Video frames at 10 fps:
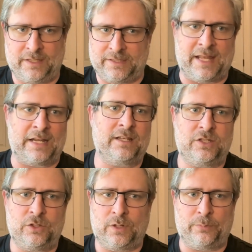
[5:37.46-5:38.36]
it's getting
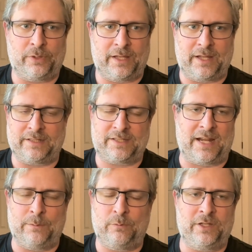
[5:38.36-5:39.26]
to you at a
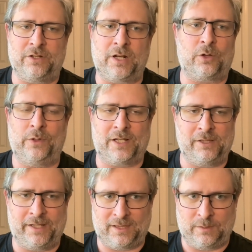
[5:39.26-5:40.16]
time when you're not going to
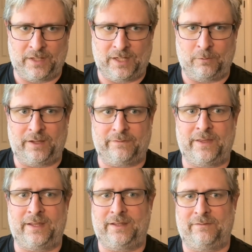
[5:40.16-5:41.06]
click at them anyway.
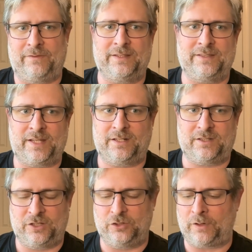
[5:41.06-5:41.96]
If they send it
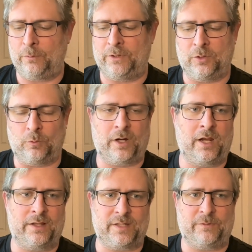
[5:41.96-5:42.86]
to you right when you're
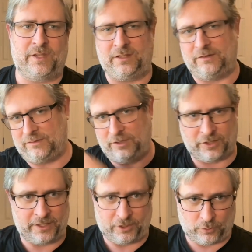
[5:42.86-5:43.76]
working at something, you're
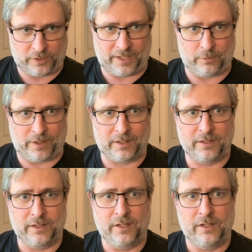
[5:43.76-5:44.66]
going to ignore it anyway.
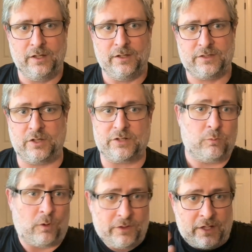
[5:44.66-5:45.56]
So
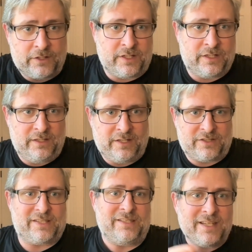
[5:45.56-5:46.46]
there's
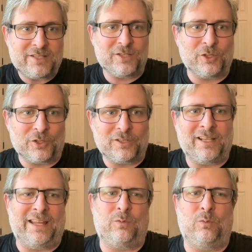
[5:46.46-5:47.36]
this need to learn,
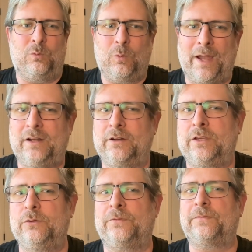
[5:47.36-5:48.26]
like, when are
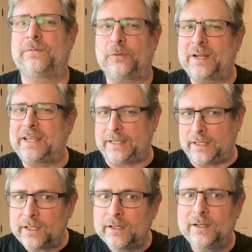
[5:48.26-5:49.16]
you free?